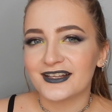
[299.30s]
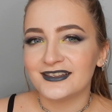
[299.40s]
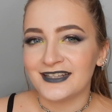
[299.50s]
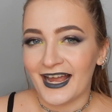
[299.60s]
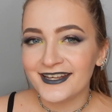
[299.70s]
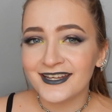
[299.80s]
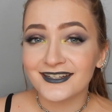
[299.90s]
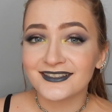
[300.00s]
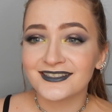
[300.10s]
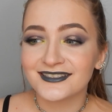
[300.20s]
like
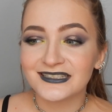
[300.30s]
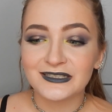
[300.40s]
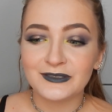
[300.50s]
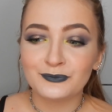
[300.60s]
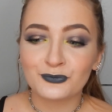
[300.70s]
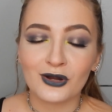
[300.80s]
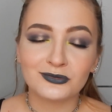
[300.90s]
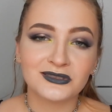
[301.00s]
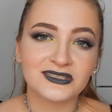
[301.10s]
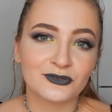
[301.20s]
it,
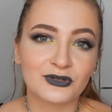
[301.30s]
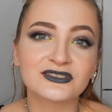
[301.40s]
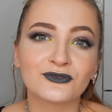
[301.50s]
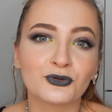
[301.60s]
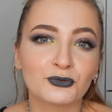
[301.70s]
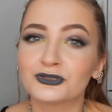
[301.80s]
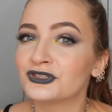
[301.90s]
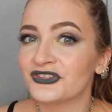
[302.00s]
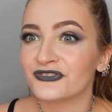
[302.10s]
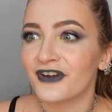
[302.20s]
probably the rest of the
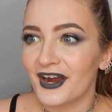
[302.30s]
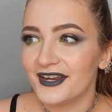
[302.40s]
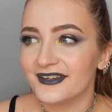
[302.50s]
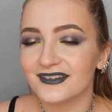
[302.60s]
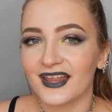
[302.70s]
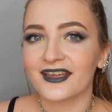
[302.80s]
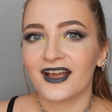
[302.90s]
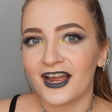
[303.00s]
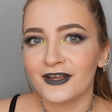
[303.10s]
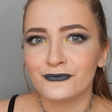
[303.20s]
world is fine. Like
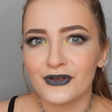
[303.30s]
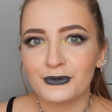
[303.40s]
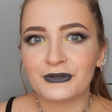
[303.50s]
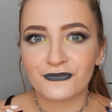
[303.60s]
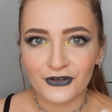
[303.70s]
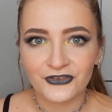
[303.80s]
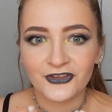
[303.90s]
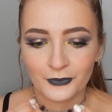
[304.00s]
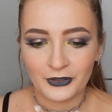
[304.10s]
I am very fussy